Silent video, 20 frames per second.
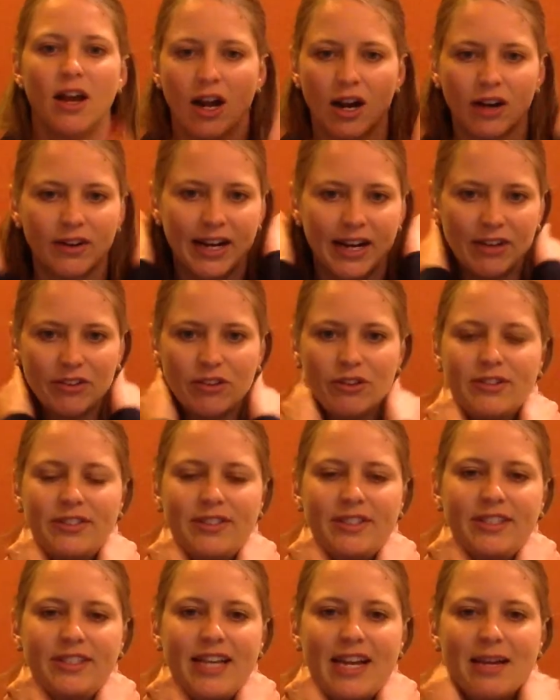around
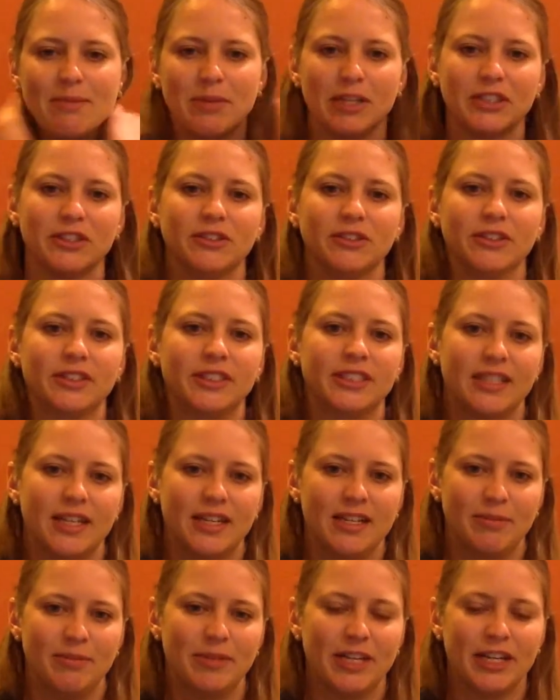those tight muscles
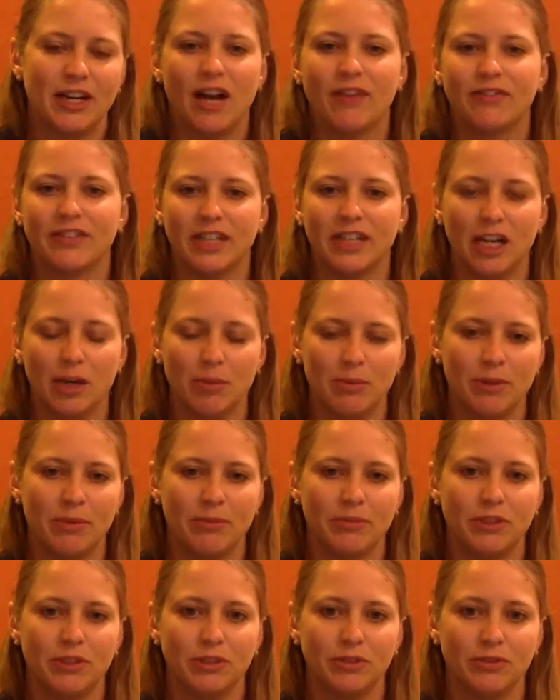can often help them
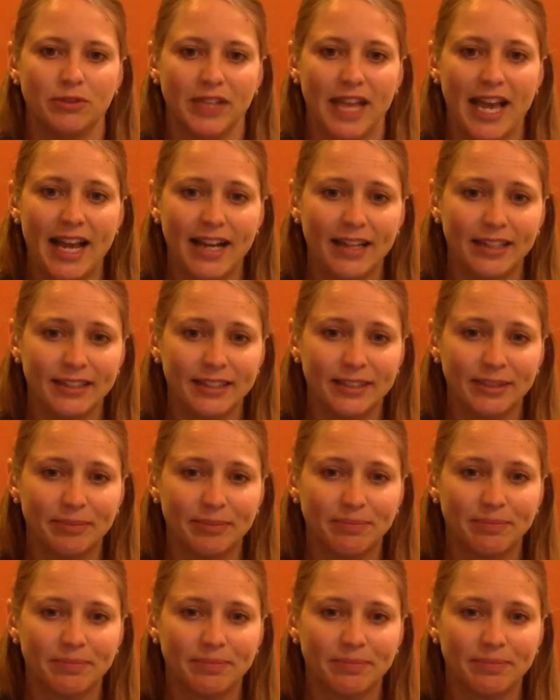to relax.